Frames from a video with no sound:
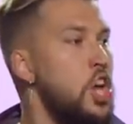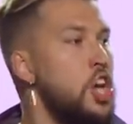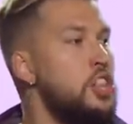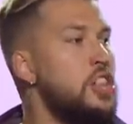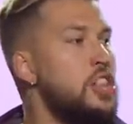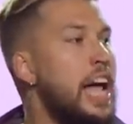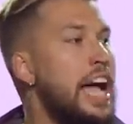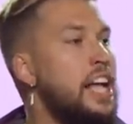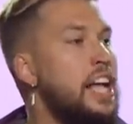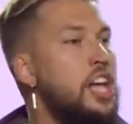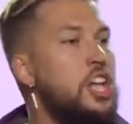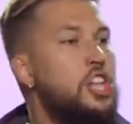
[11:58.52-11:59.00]

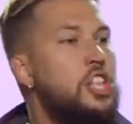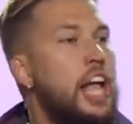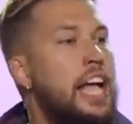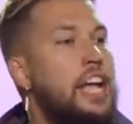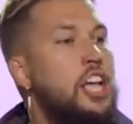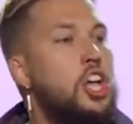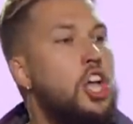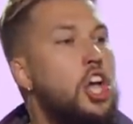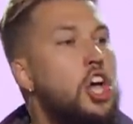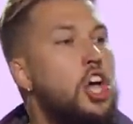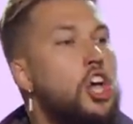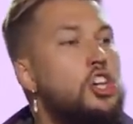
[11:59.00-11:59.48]
Like, like
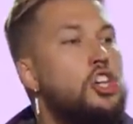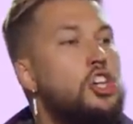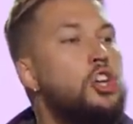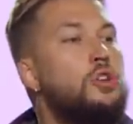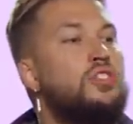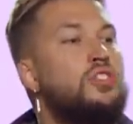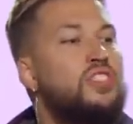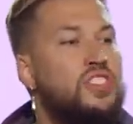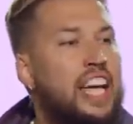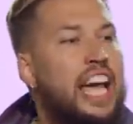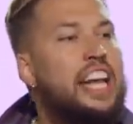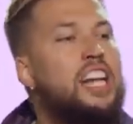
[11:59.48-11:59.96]
you've
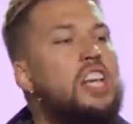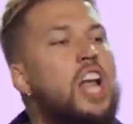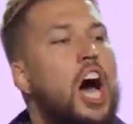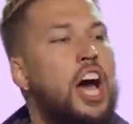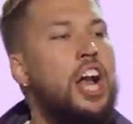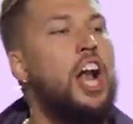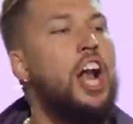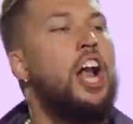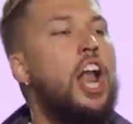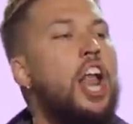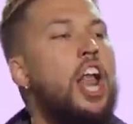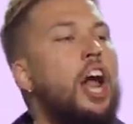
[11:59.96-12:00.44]
said, no,
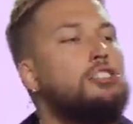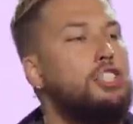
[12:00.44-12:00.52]
no, no, no,